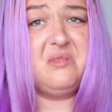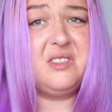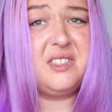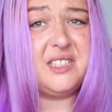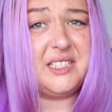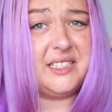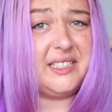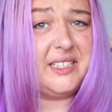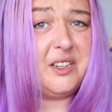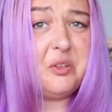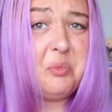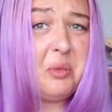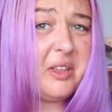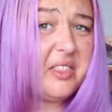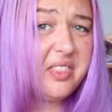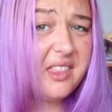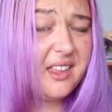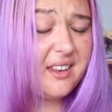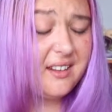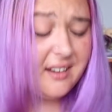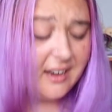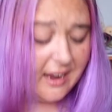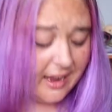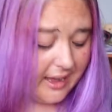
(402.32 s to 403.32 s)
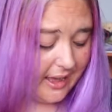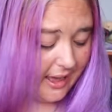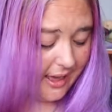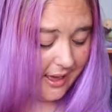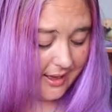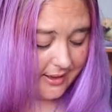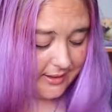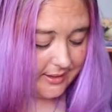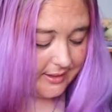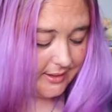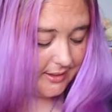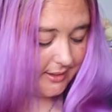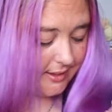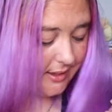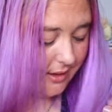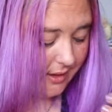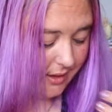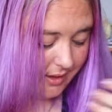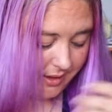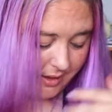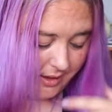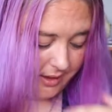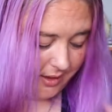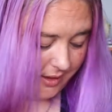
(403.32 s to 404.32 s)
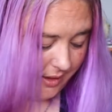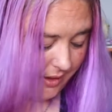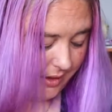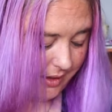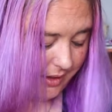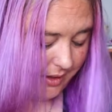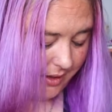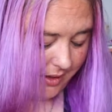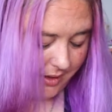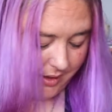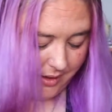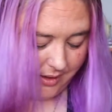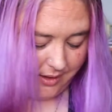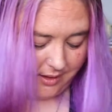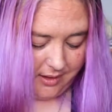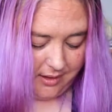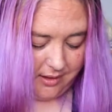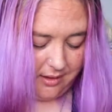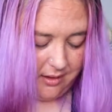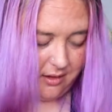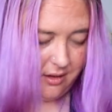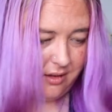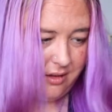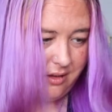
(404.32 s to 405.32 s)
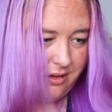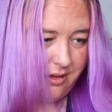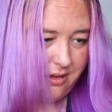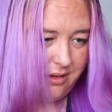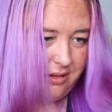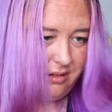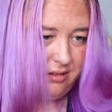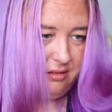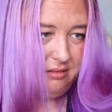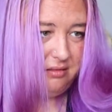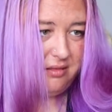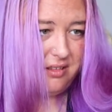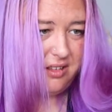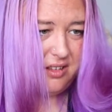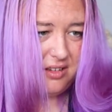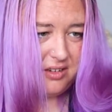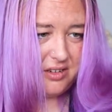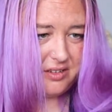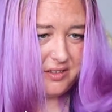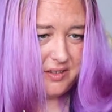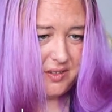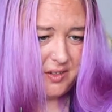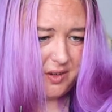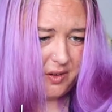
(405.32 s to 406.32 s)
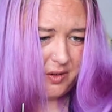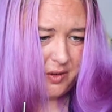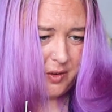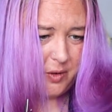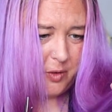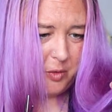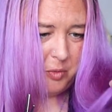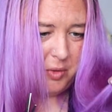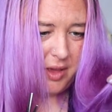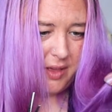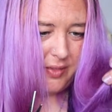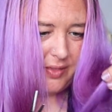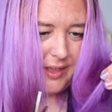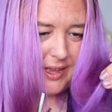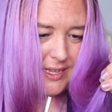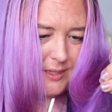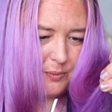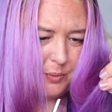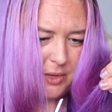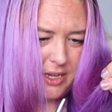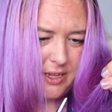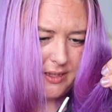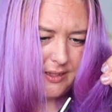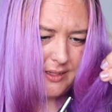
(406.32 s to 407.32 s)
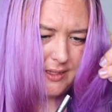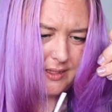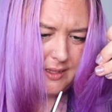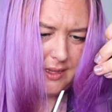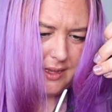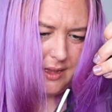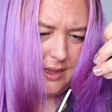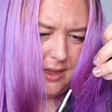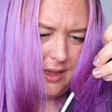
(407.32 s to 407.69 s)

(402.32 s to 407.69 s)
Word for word: It's a little bit thinned I guess. And I just don't know about these bits.